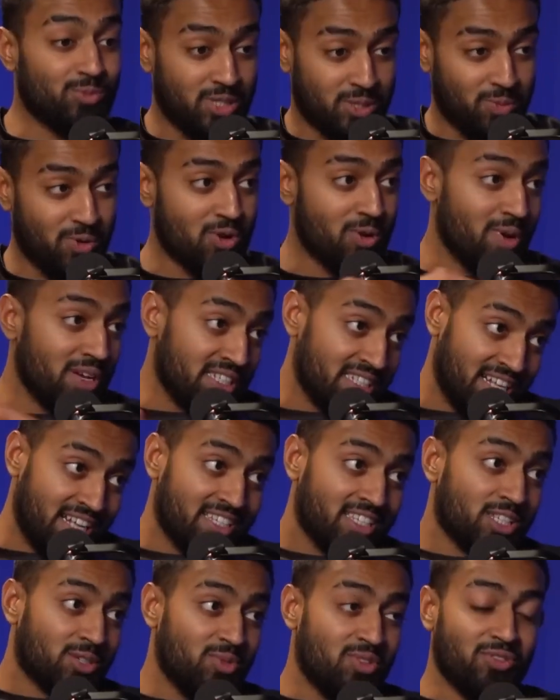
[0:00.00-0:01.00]
We spoke about
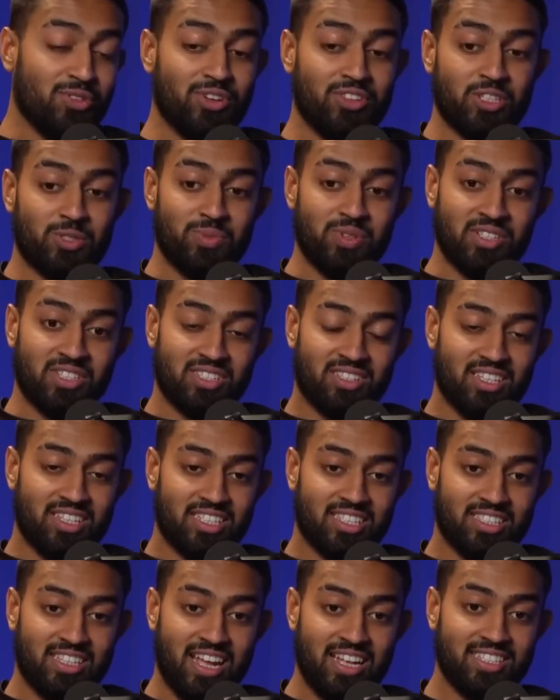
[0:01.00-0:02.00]
status before this, because the
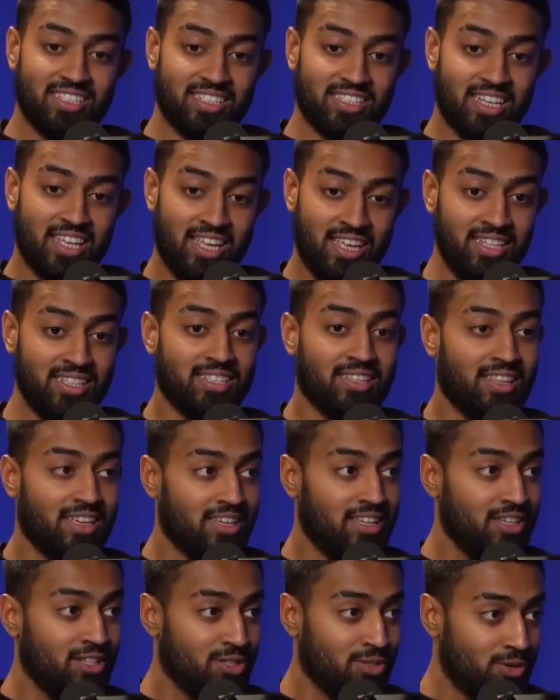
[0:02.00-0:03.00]
status hit
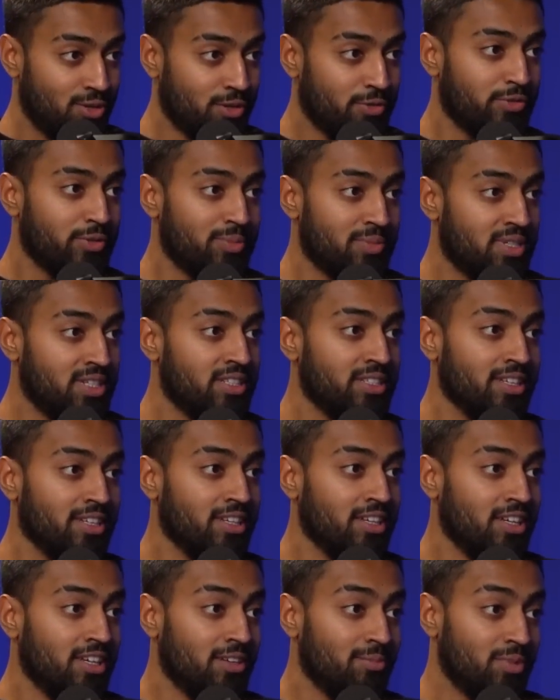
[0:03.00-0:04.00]
that he took for me,
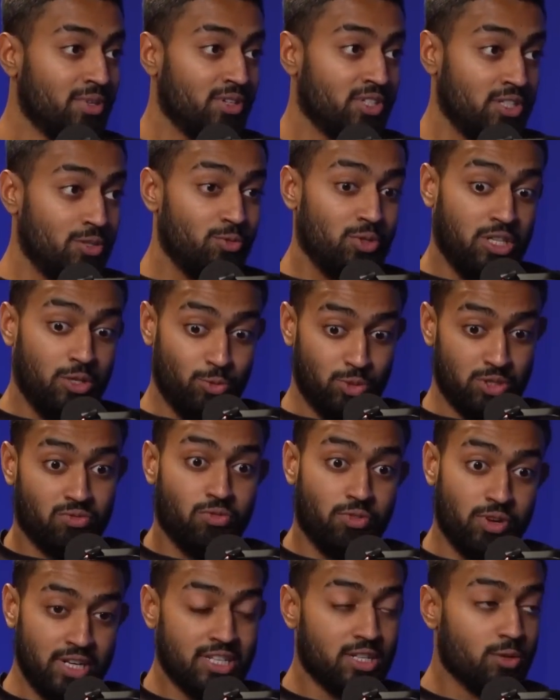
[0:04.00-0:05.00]
because he was
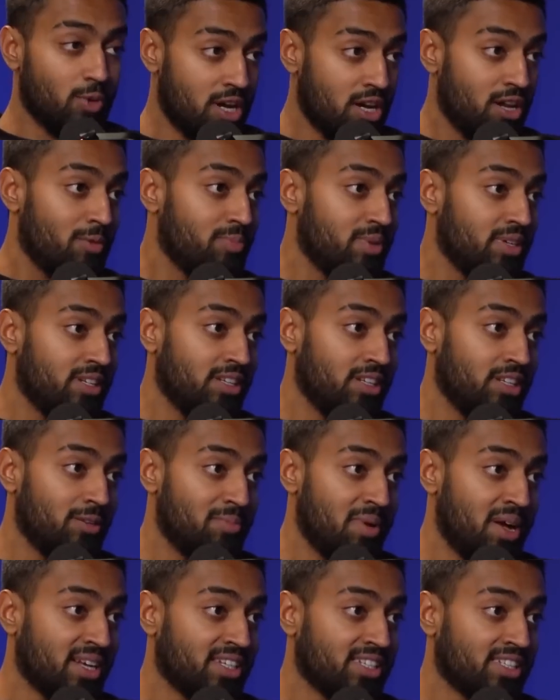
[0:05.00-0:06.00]
really well up
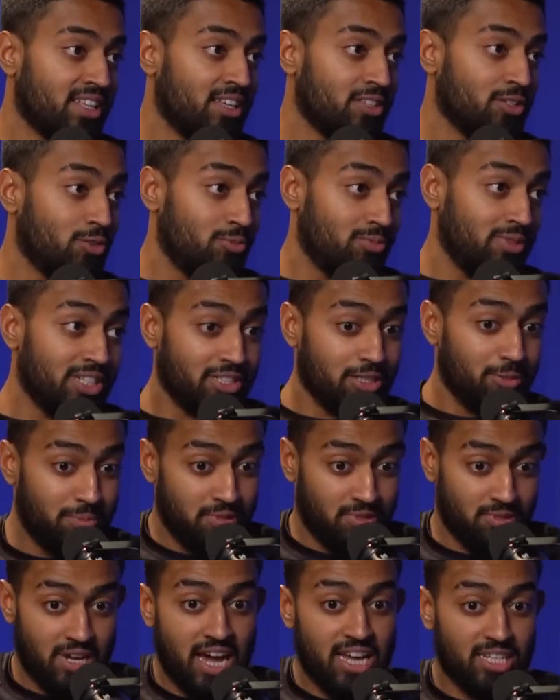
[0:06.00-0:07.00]
in Pakistan, you know,
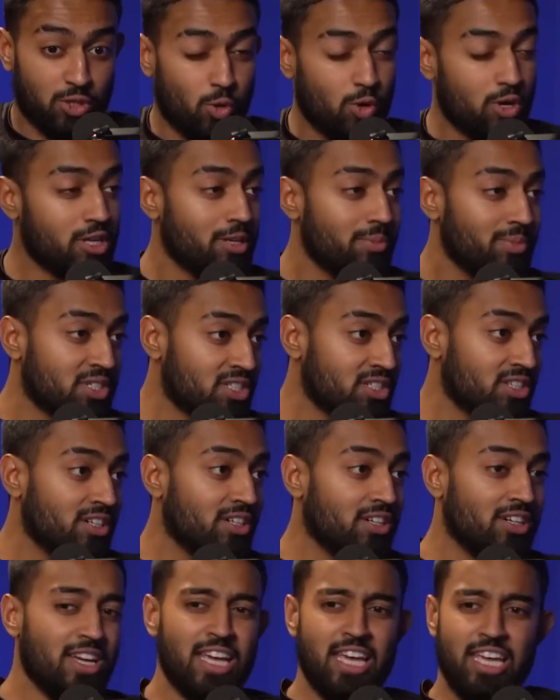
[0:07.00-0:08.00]
literally guys calling him
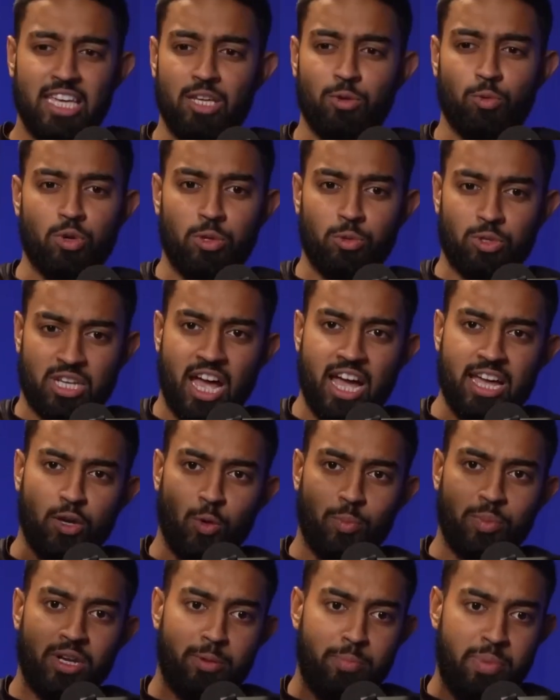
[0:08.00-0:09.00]
sir. He was high
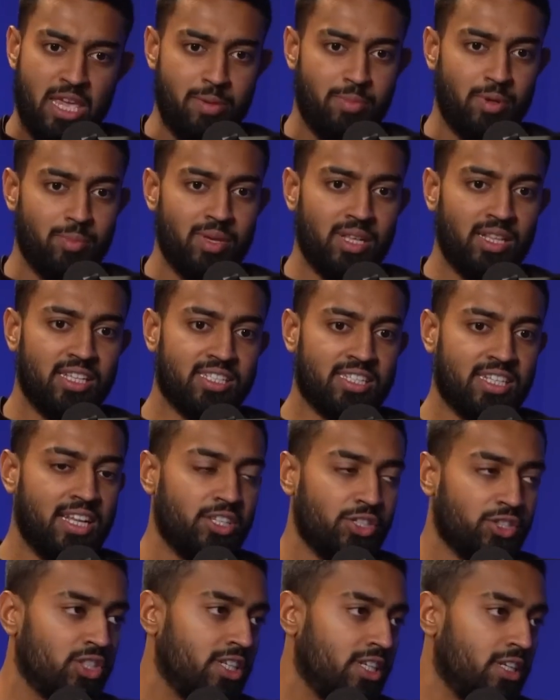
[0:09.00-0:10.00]
up in a paper mill as an
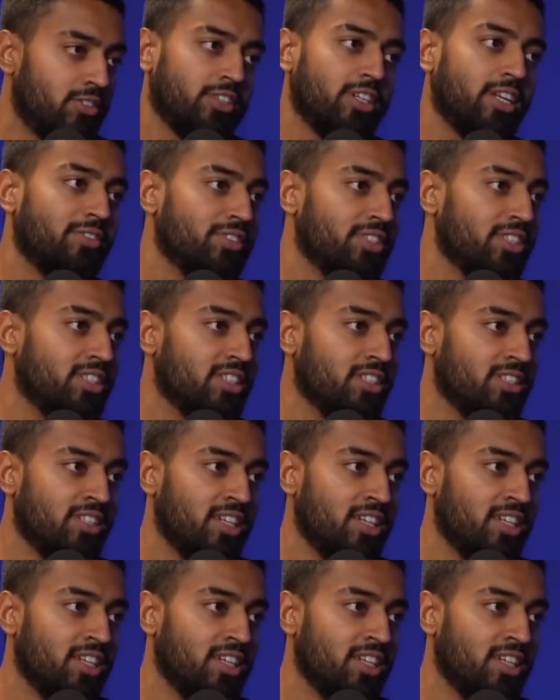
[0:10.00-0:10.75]
engineer and everything.